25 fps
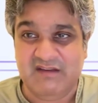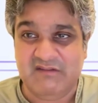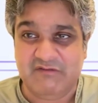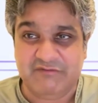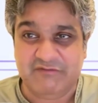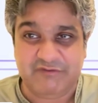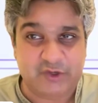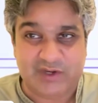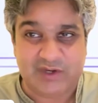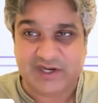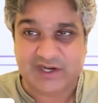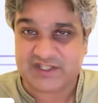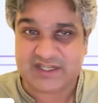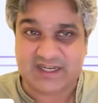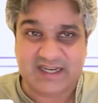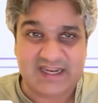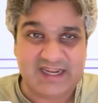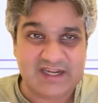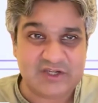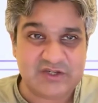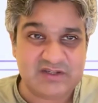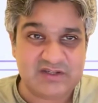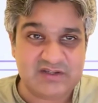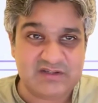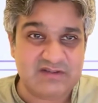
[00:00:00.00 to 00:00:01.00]
Fewer
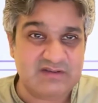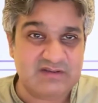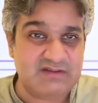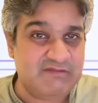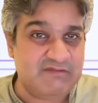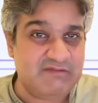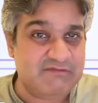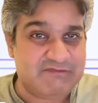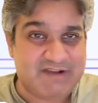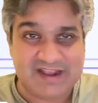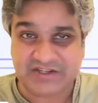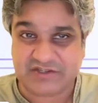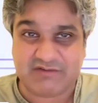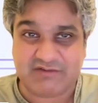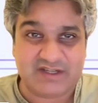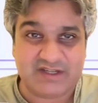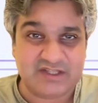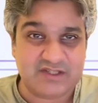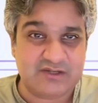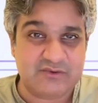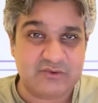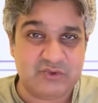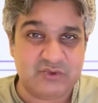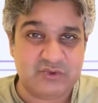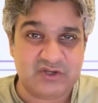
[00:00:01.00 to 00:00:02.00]
escalations, faster
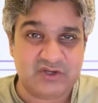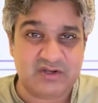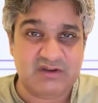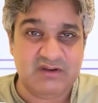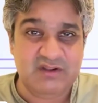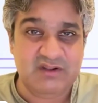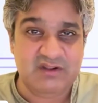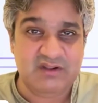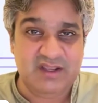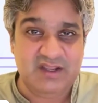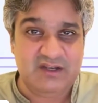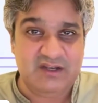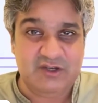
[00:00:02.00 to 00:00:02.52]
resolution,